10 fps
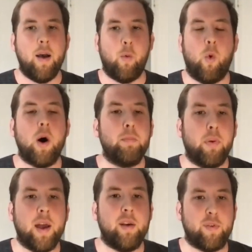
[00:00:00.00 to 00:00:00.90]
One
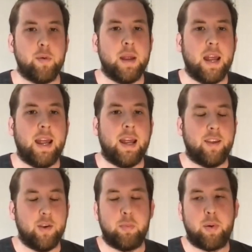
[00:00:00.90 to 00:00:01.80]
play for me
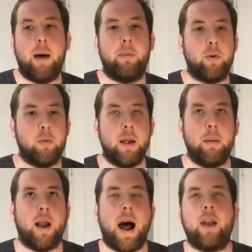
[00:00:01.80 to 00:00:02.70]
that you'll probably
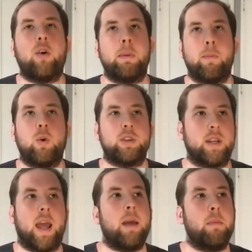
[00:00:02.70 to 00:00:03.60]
remember, I don't remember
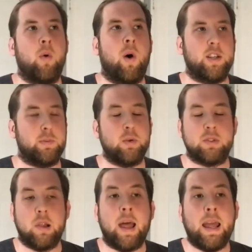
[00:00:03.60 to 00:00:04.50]
which game it was, but it
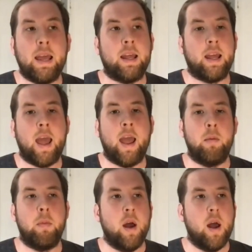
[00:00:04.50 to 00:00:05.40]
was late in a
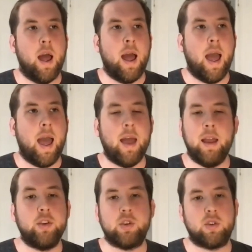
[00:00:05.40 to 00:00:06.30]
game, and
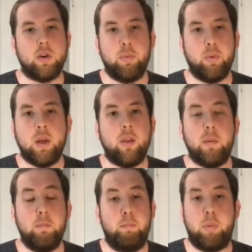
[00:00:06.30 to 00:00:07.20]
he just
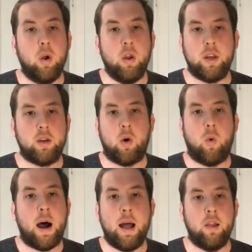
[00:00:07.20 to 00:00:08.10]
completely bullied
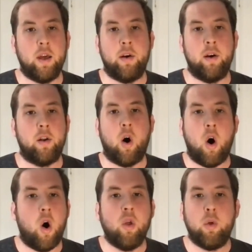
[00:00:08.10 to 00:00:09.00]
Kawhi Leonard
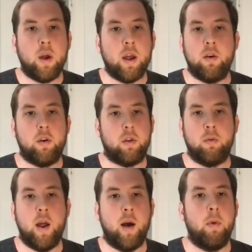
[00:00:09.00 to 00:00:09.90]
all the way under the
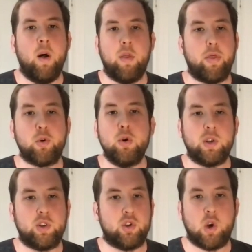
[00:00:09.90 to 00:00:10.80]
rim, threw
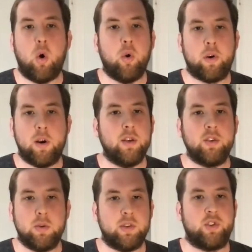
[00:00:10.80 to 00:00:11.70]
his shoulder
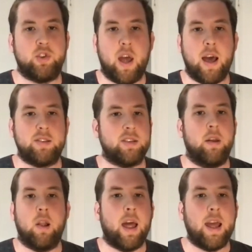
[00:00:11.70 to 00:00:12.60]
into his chest,
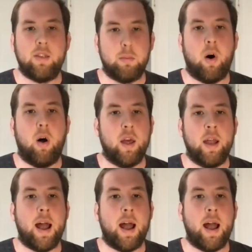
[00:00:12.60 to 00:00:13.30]
and laid the ball in.